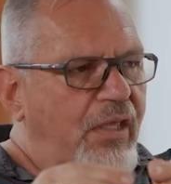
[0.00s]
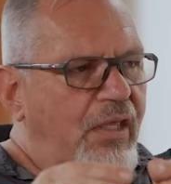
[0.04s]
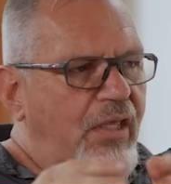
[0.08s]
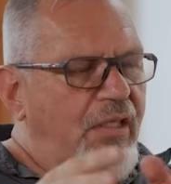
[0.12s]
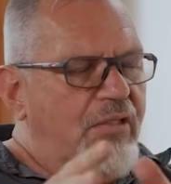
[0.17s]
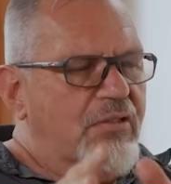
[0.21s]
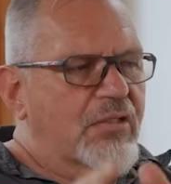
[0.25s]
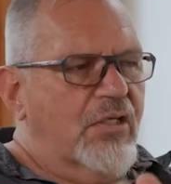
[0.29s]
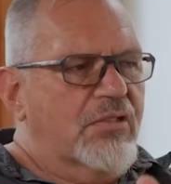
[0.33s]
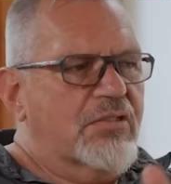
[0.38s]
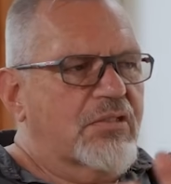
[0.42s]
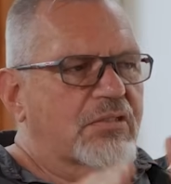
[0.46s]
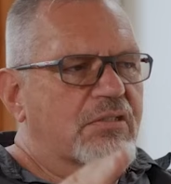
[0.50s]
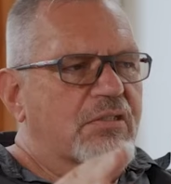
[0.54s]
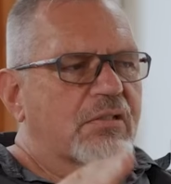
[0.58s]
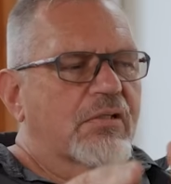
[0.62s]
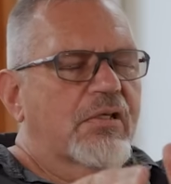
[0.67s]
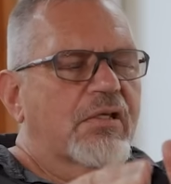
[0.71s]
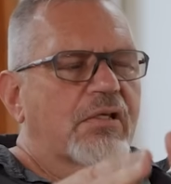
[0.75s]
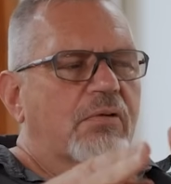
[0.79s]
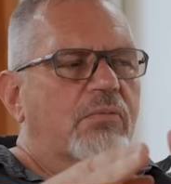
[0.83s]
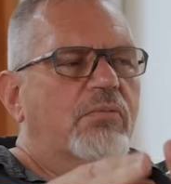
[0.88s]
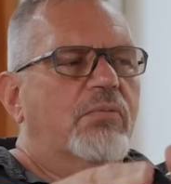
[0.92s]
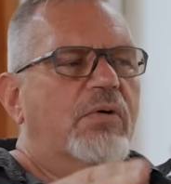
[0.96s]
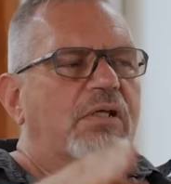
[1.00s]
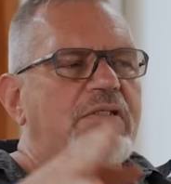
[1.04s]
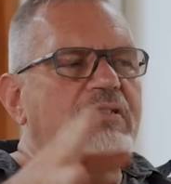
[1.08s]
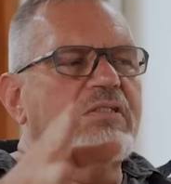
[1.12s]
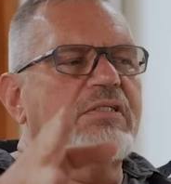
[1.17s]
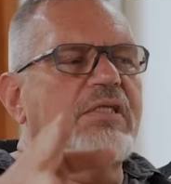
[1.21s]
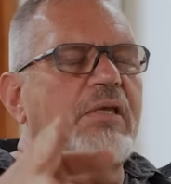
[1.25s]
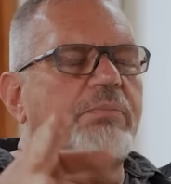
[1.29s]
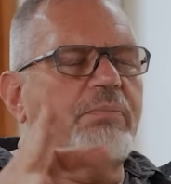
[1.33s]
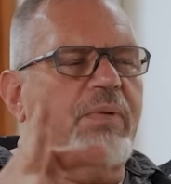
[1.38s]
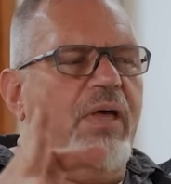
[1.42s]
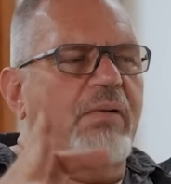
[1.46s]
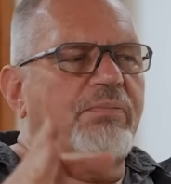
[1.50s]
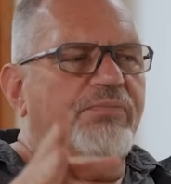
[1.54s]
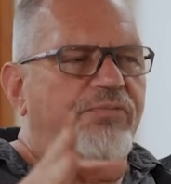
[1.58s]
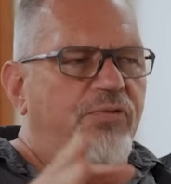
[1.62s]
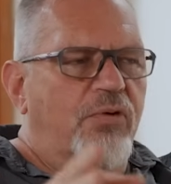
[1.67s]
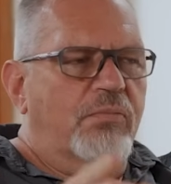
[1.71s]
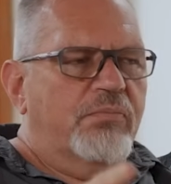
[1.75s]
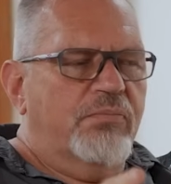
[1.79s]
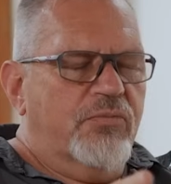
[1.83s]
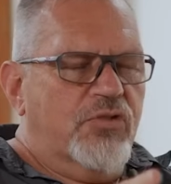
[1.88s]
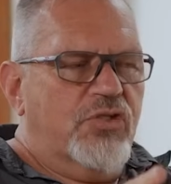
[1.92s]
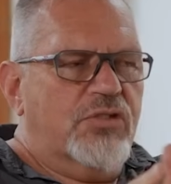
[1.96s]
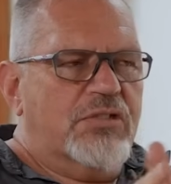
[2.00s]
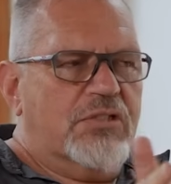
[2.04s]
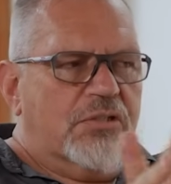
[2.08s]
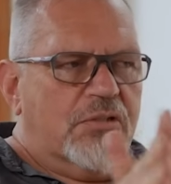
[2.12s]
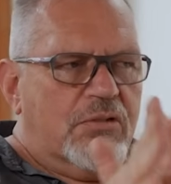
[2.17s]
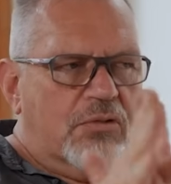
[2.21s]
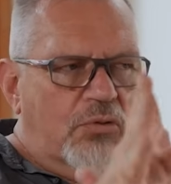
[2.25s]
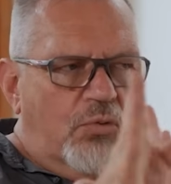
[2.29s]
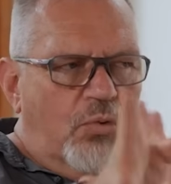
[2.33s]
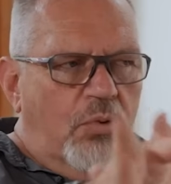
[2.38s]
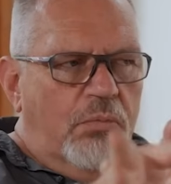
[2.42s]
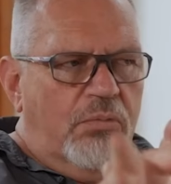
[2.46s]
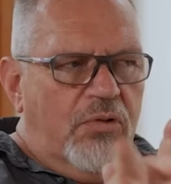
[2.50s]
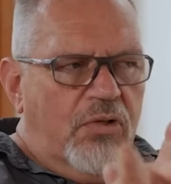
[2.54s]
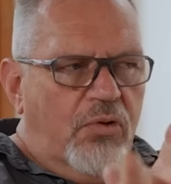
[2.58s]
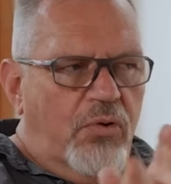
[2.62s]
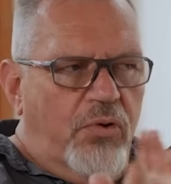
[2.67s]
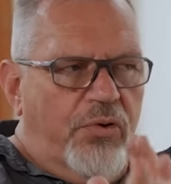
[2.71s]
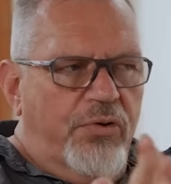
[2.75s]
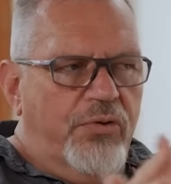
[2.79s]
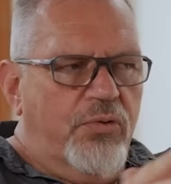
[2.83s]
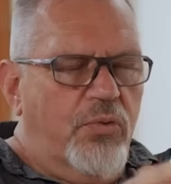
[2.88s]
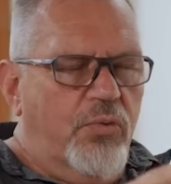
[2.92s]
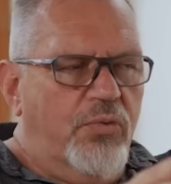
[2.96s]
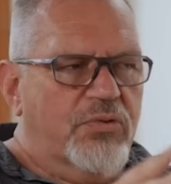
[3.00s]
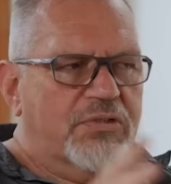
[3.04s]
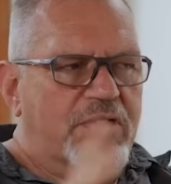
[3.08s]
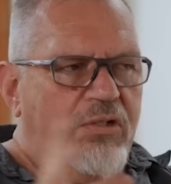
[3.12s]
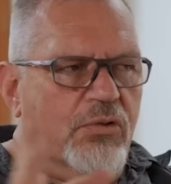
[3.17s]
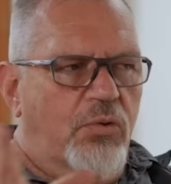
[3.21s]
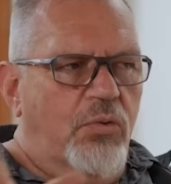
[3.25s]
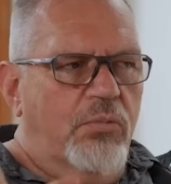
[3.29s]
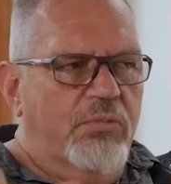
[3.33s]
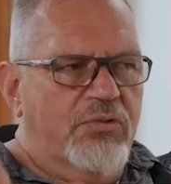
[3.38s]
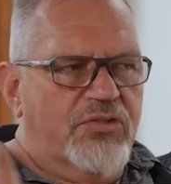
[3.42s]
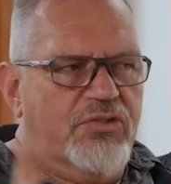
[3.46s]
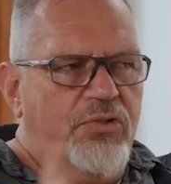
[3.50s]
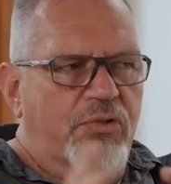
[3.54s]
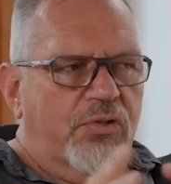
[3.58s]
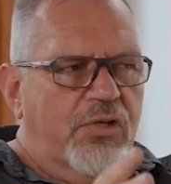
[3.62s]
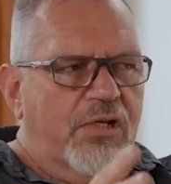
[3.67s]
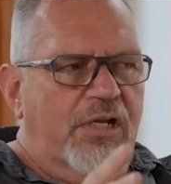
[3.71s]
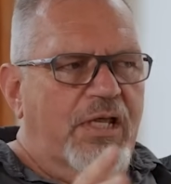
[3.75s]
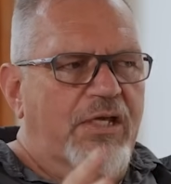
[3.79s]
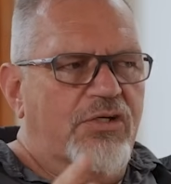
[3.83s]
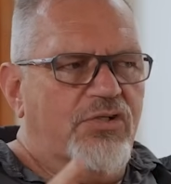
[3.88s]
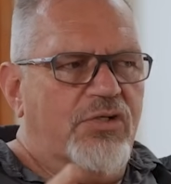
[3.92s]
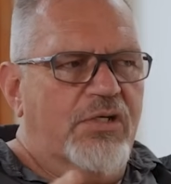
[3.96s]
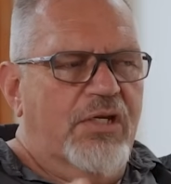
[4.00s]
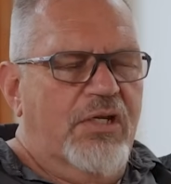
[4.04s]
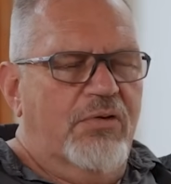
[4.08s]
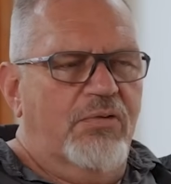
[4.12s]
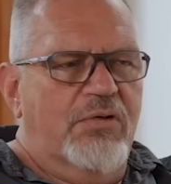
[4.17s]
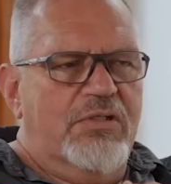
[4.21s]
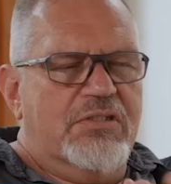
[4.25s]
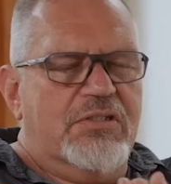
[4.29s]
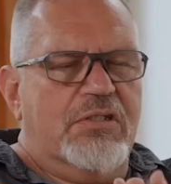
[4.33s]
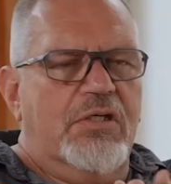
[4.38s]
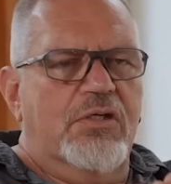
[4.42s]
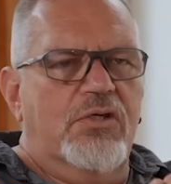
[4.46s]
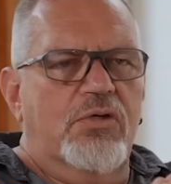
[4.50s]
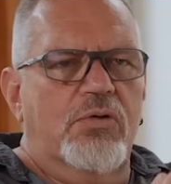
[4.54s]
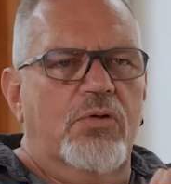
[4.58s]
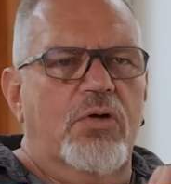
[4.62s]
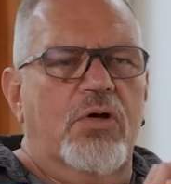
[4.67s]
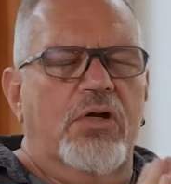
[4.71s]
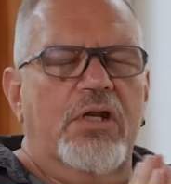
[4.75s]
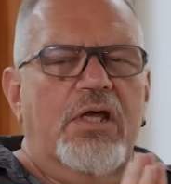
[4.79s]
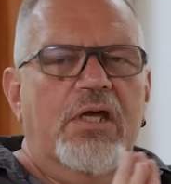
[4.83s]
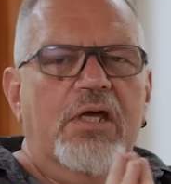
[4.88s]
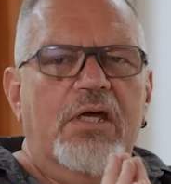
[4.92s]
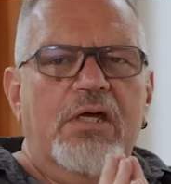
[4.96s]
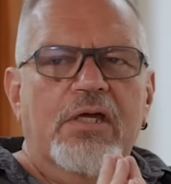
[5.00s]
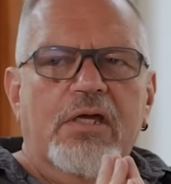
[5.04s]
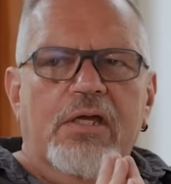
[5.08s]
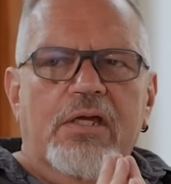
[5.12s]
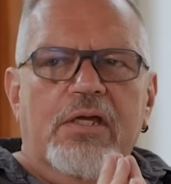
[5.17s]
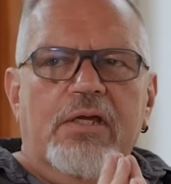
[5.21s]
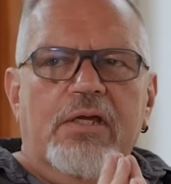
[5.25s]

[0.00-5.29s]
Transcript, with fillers: So it's one step up from just normal corridors and normal circulation areas. So you got a